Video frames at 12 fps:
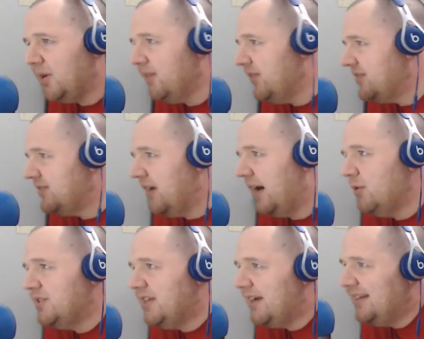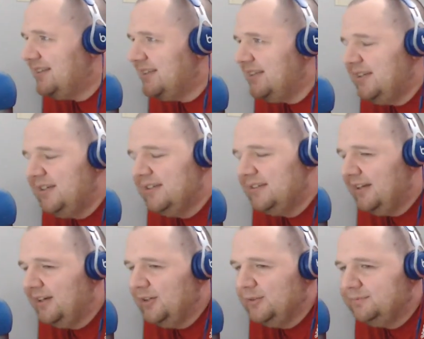Part of it's I was in IT
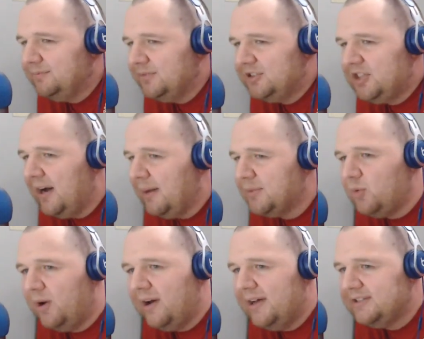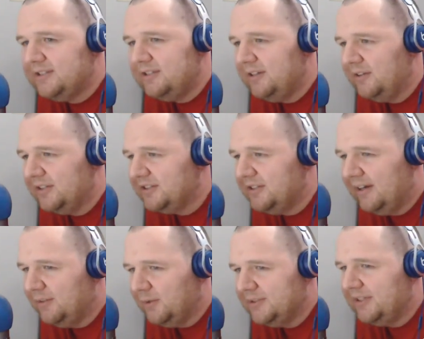and, jobs wise, there's
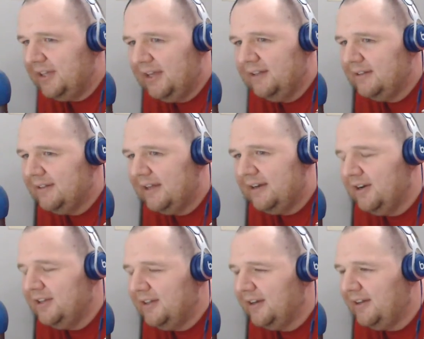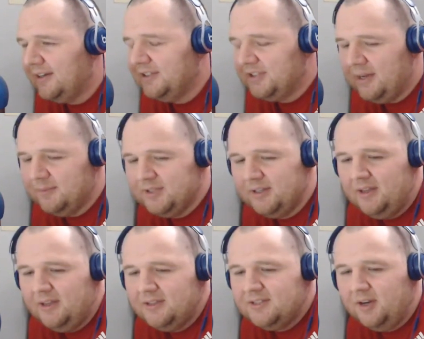not, once again, in that area, not a lot of jobs.
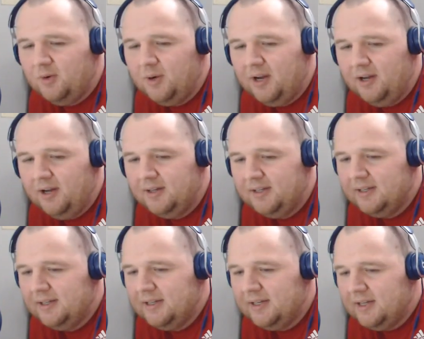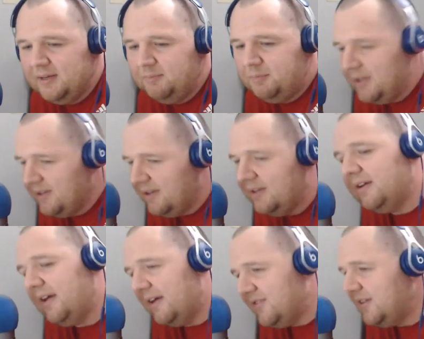So, but
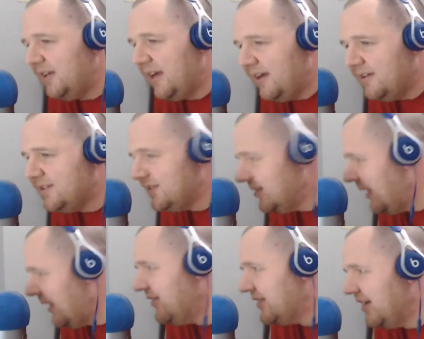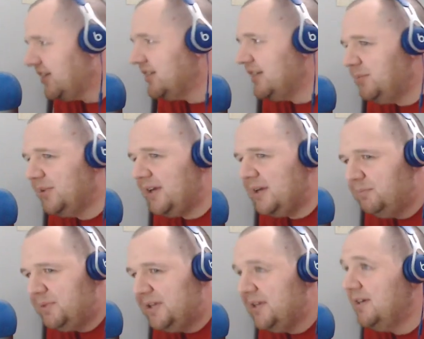FC Dallas having a soccer team played a
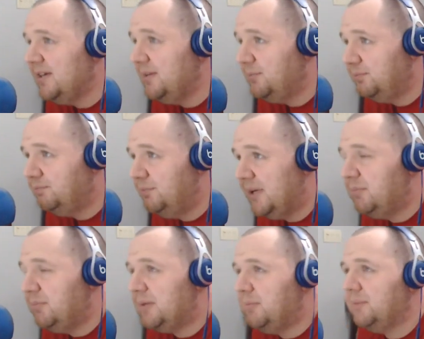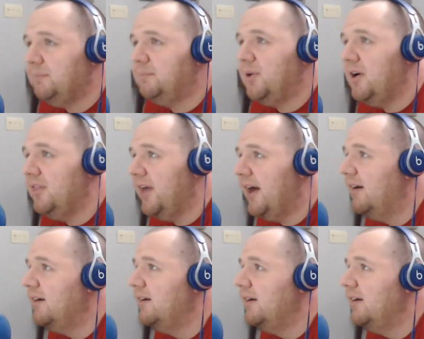big part of that.